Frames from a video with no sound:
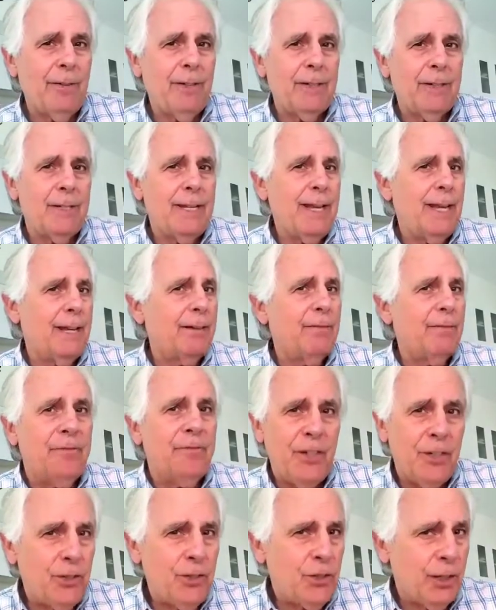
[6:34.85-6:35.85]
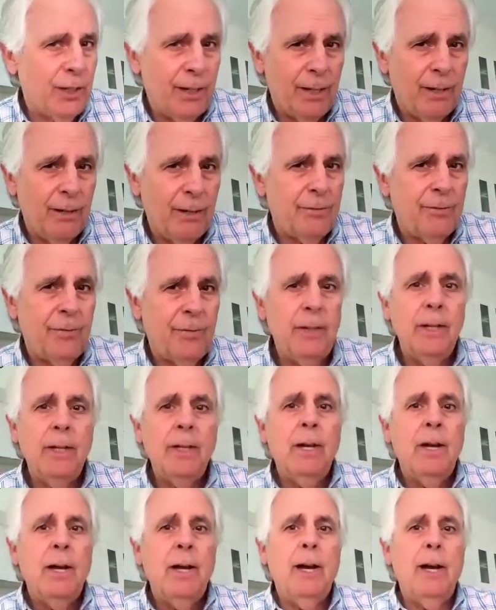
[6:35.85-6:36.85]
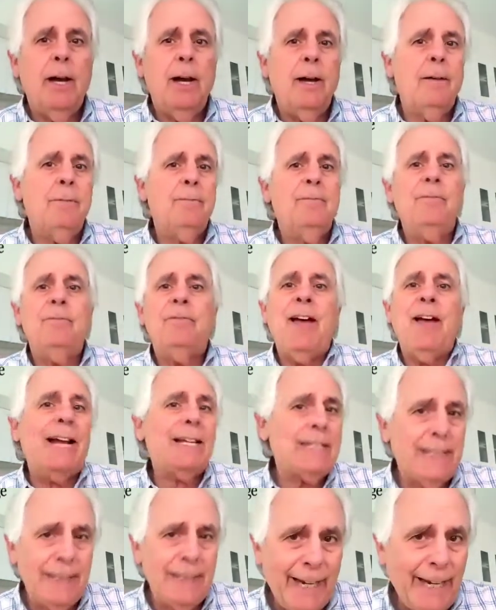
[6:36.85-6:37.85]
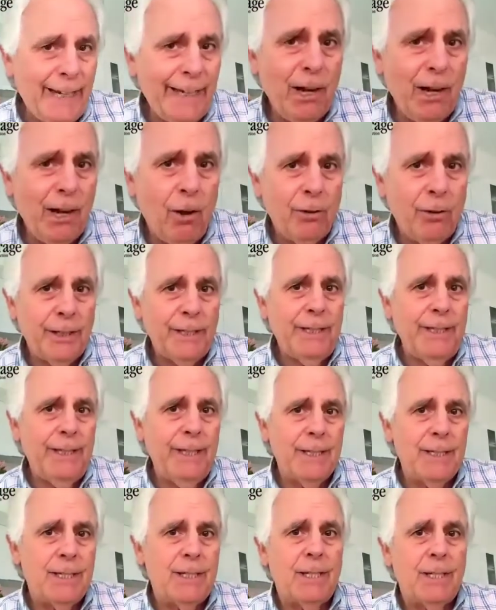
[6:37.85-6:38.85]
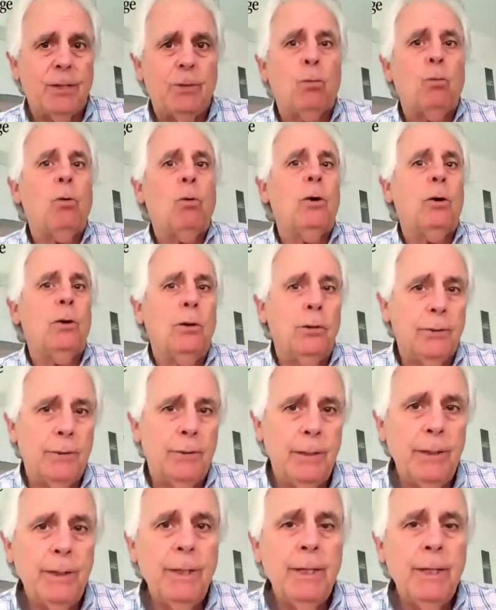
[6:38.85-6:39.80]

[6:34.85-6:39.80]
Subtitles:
He had a vision of vaccinating all the kids in the world